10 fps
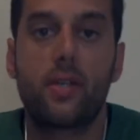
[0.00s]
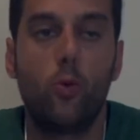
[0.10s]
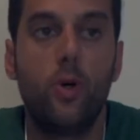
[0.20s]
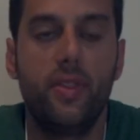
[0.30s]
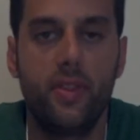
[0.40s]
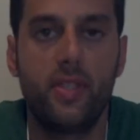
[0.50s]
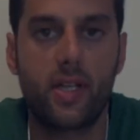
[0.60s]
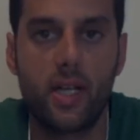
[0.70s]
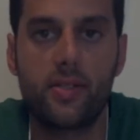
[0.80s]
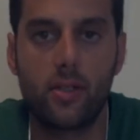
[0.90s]
When
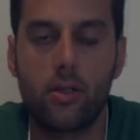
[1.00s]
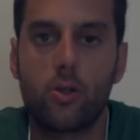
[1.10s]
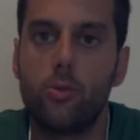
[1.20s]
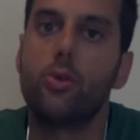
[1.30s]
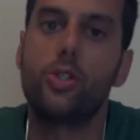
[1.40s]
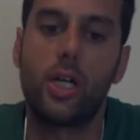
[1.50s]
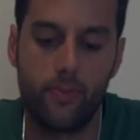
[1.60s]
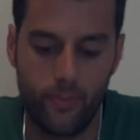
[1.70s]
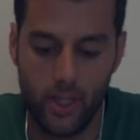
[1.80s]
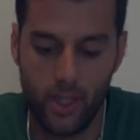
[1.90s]
discussing kombucha,
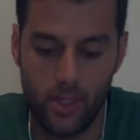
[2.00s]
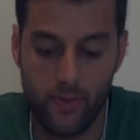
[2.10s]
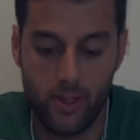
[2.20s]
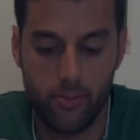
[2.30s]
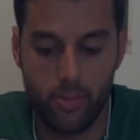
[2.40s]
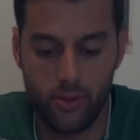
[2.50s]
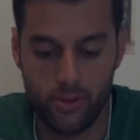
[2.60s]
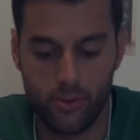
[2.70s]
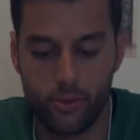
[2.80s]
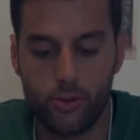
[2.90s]
it's very
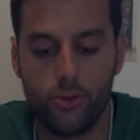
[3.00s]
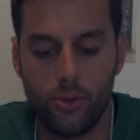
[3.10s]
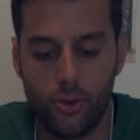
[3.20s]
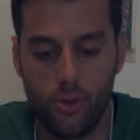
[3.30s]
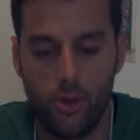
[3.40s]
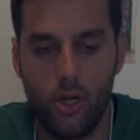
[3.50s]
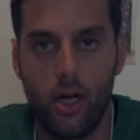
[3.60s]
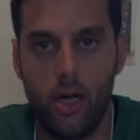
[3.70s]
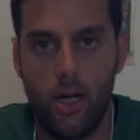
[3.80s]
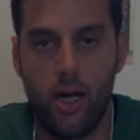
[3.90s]
important to know
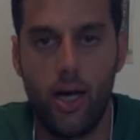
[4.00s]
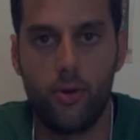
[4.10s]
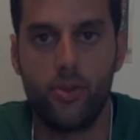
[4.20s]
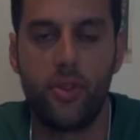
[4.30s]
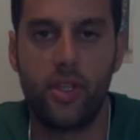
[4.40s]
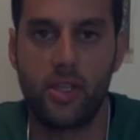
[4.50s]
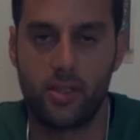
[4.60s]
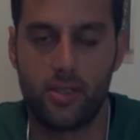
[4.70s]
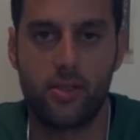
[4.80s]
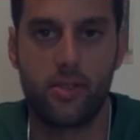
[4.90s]
how the
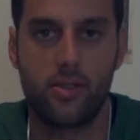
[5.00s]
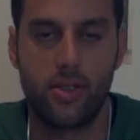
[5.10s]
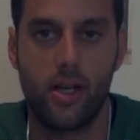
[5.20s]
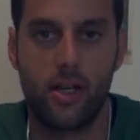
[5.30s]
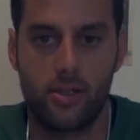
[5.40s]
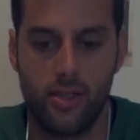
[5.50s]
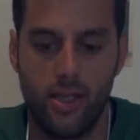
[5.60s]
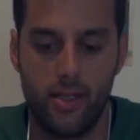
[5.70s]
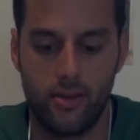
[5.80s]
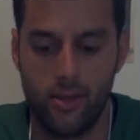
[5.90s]
things start
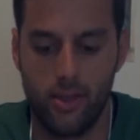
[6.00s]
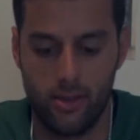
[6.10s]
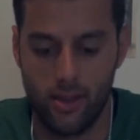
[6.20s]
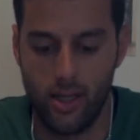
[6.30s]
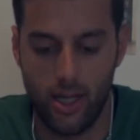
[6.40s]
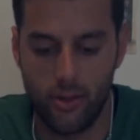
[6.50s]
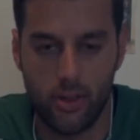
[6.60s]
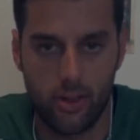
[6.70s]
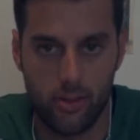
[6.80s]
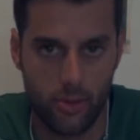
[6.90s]
and how
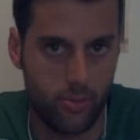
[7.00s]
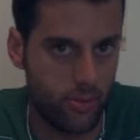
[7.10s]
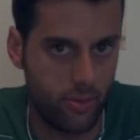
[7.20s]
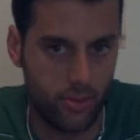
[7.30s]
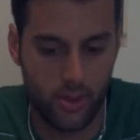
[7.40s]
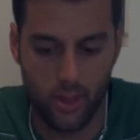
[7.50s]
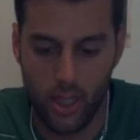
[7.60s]
it can be produced.